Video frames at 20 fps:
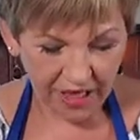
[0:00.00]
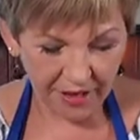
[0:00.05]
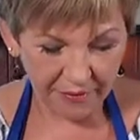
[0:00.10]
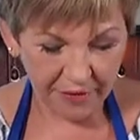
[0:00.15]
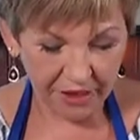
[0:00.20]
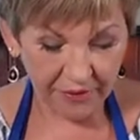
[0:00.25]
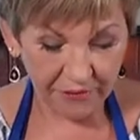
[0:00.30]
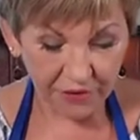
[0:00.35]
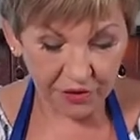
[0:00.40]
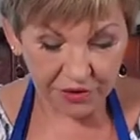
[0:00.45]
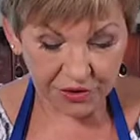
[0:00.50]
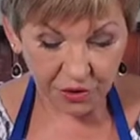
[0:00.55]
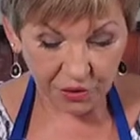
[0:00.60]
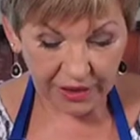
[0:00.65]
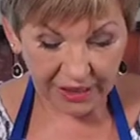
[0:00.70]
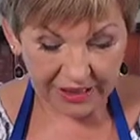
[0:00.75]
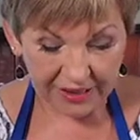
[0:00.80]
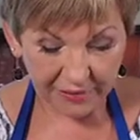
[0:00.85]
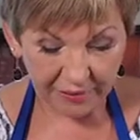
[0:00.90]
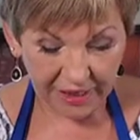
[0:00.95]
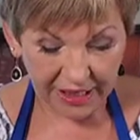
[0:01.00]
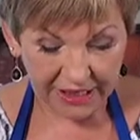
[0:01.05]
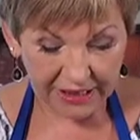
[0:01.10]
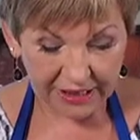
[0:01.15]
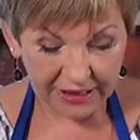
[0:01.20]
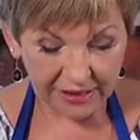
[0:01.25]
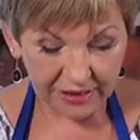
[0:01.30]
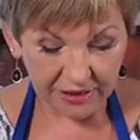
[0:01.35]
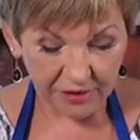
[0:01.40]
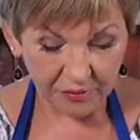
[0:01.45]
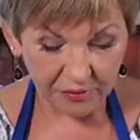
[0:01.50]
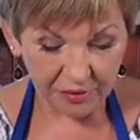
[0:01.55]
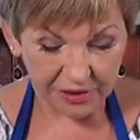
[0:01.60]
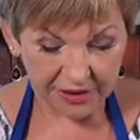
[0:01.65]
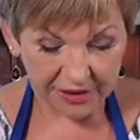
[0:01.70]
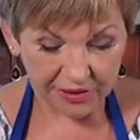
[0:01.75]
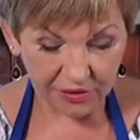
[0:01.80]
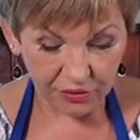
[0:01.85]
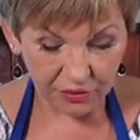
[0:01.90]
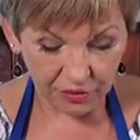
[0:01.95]
If you took out the bacon, it'd be
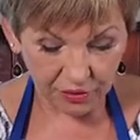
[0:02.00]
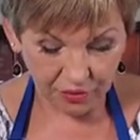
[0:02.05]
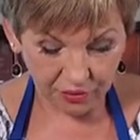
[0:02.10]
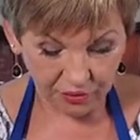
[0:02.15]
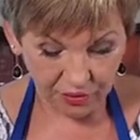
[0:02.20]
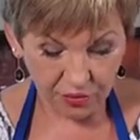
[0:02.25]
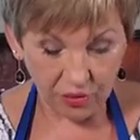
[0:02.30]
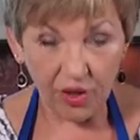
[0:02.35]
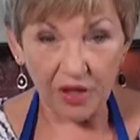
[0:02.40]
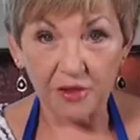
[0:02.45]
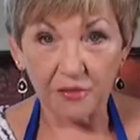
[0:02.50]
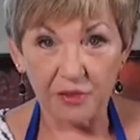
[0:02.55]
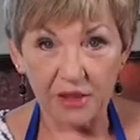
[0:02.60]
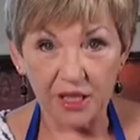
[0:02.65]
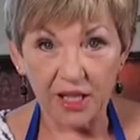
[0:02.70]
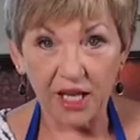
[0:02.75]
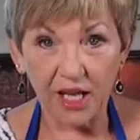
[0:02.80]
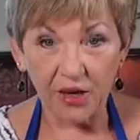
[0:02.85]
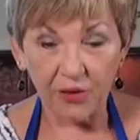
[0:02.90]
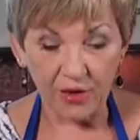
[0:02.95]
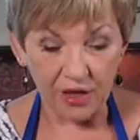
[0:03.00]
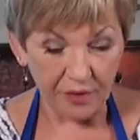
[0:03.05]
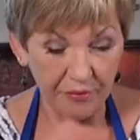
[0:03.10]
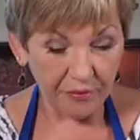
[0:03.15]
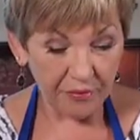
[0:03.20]
still quite a bit lower,